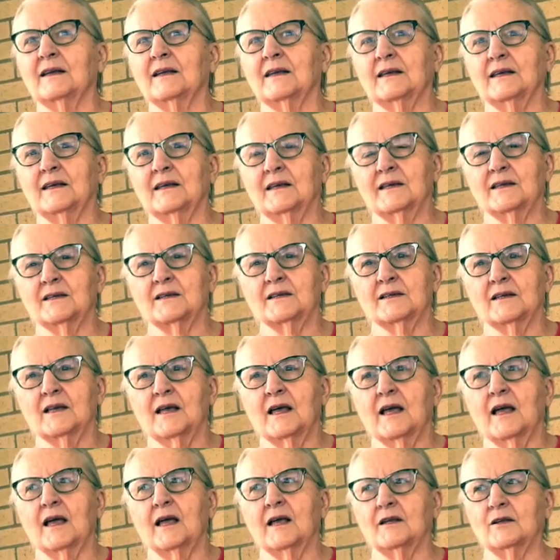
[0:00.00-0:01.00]
Yes.
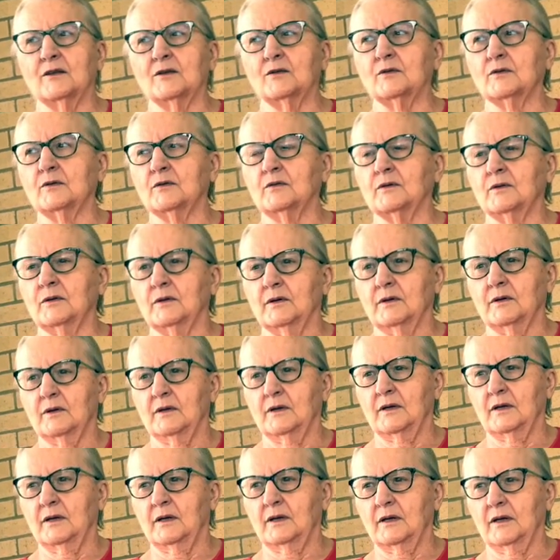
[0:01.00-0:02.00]
And though
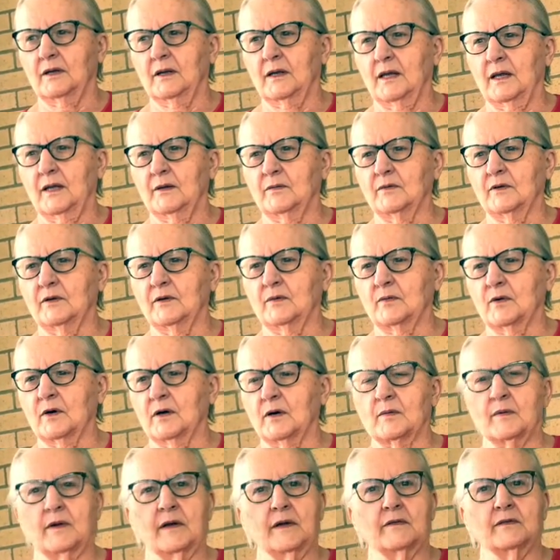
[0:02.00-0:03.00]
Adrian and
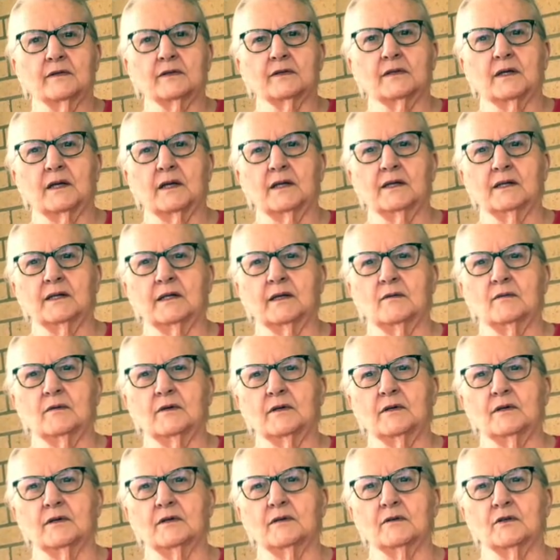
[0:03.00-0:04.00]
Barbara have a little one
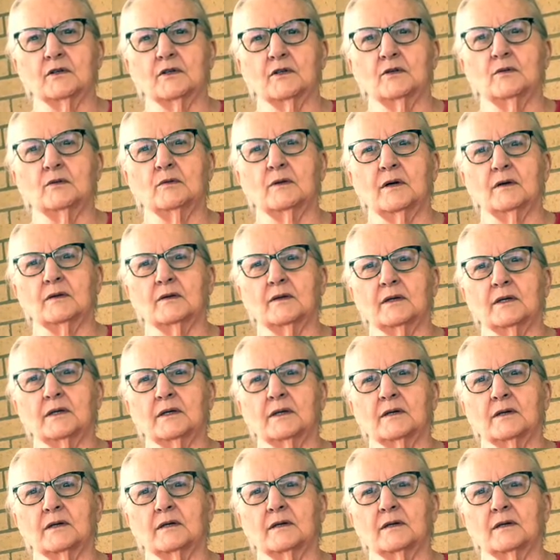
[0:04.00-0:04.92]
or two out there.